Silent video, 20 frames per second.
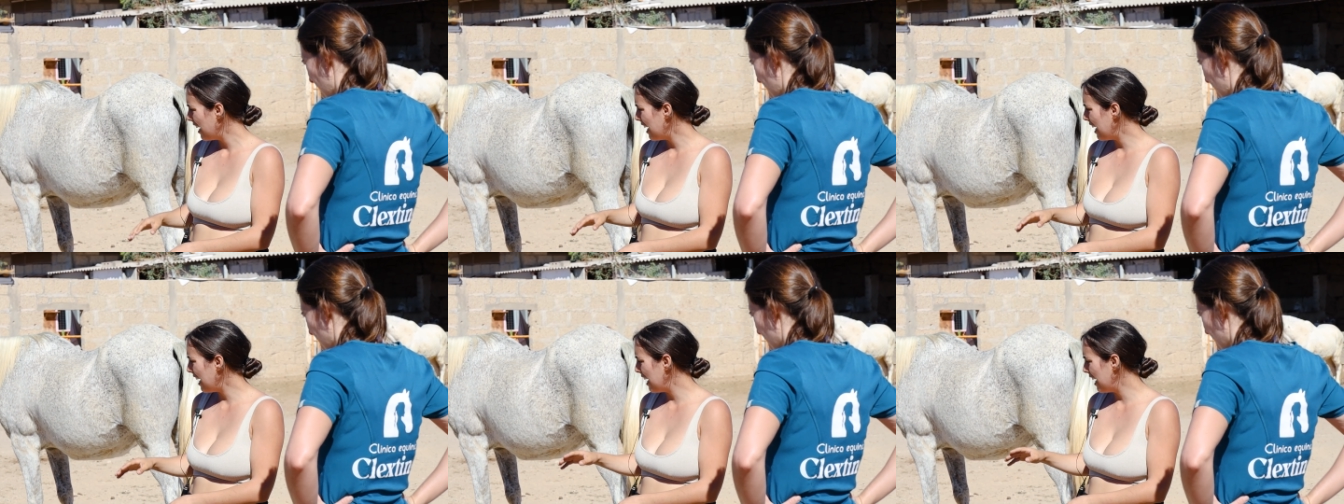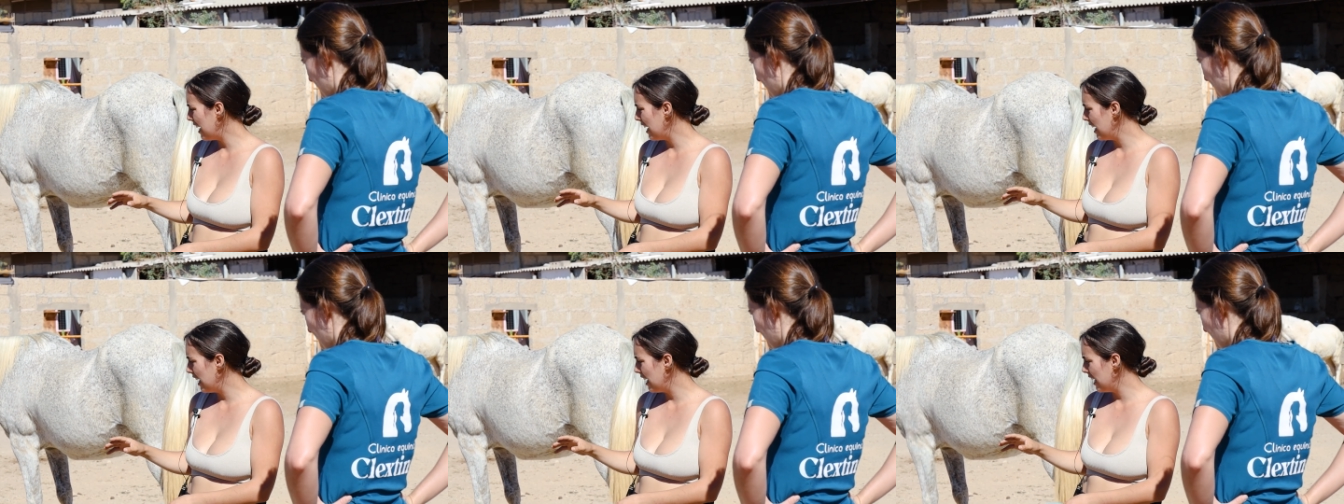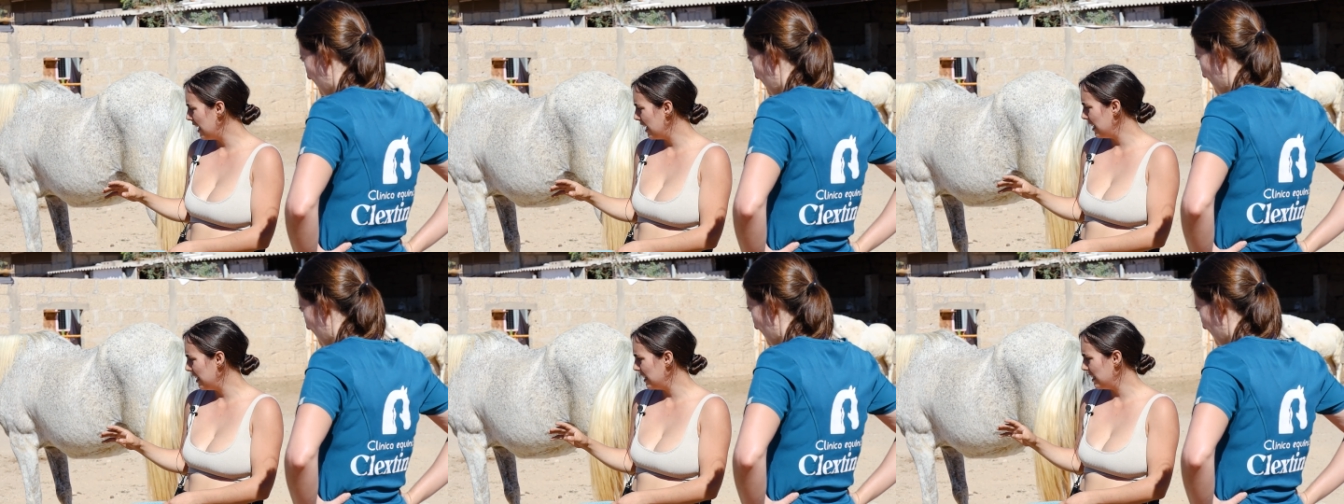
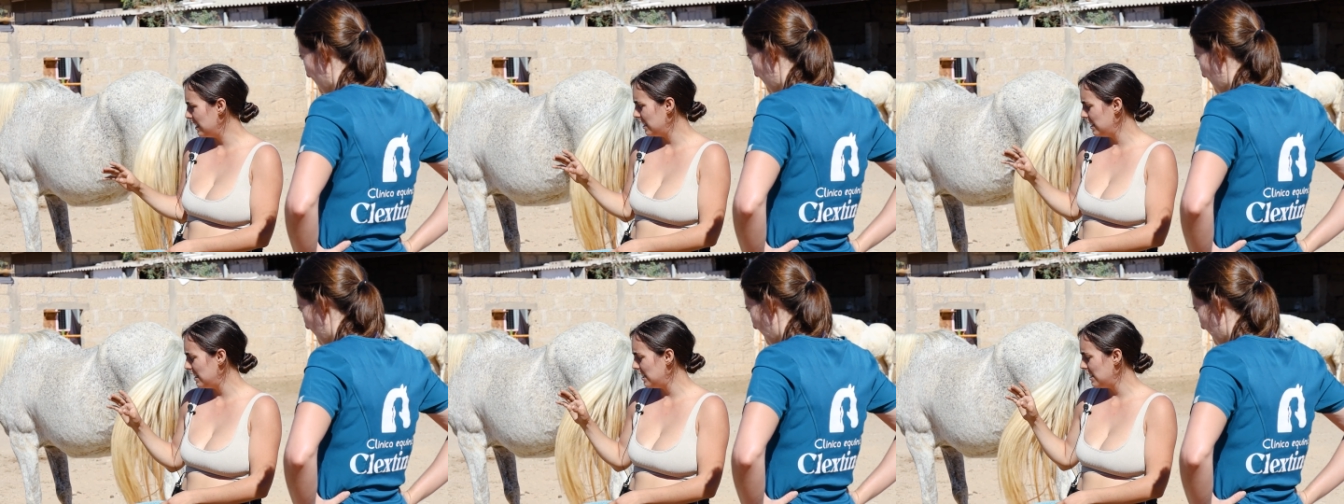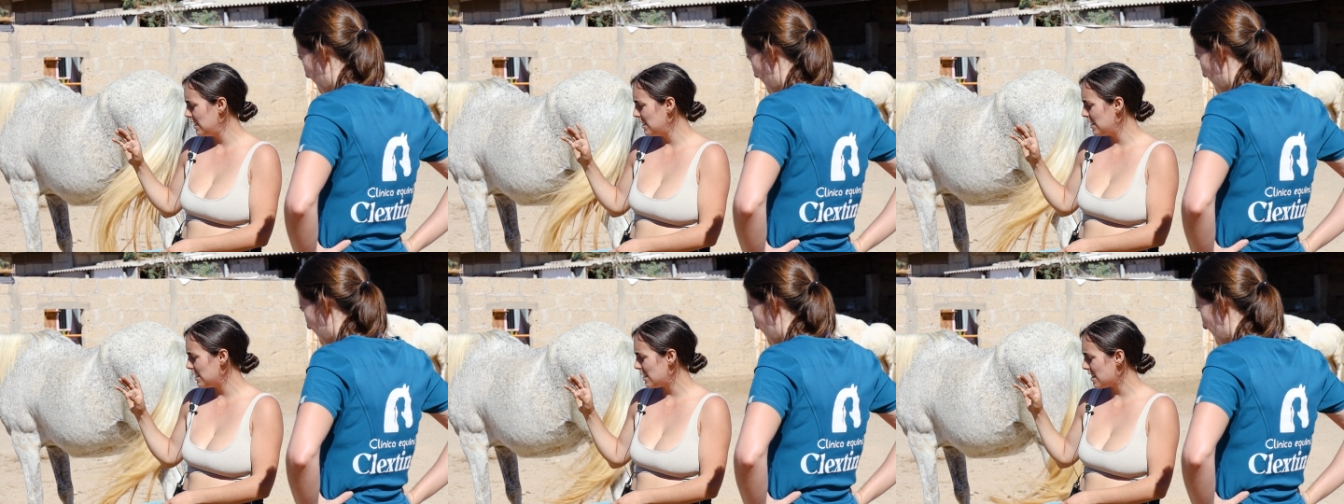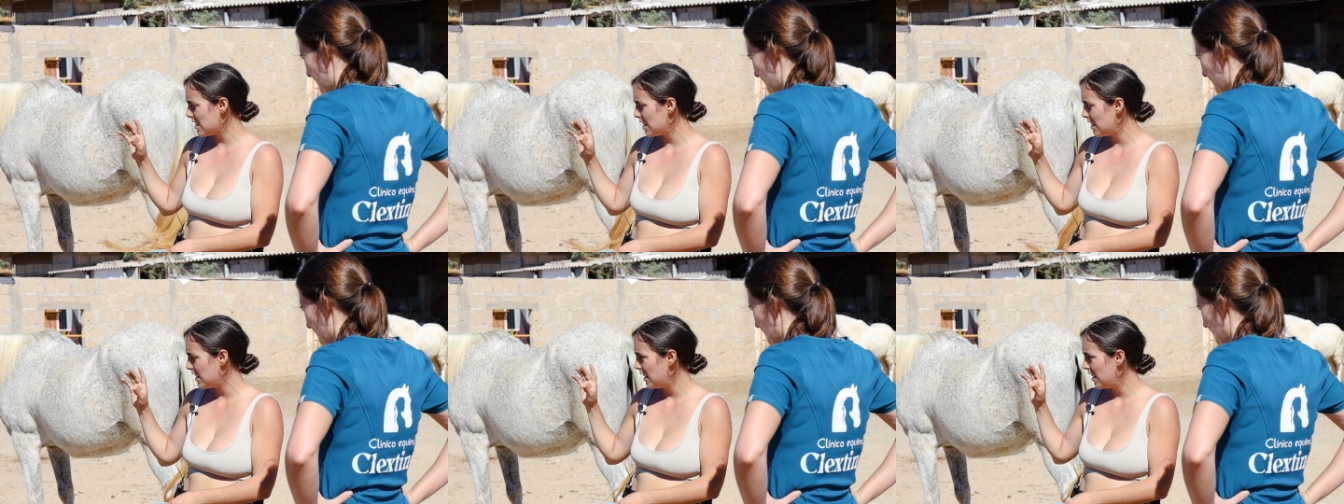
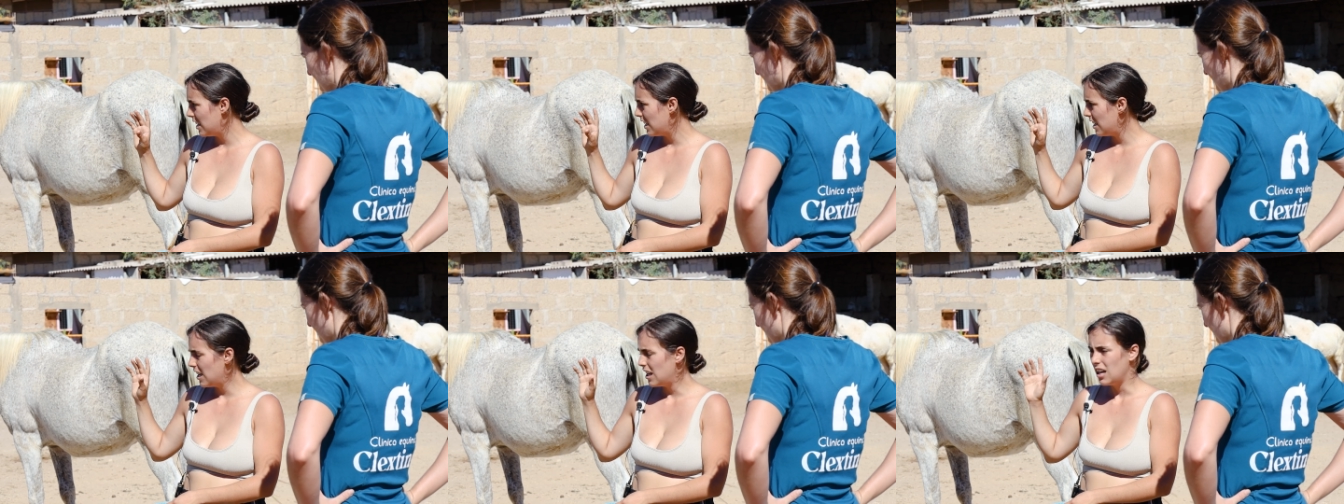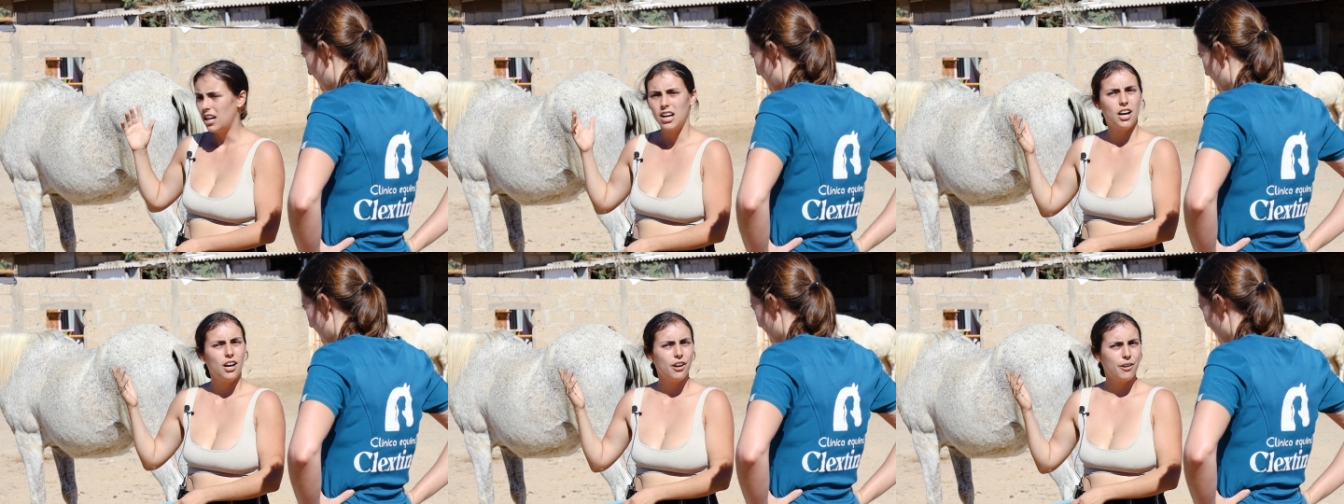and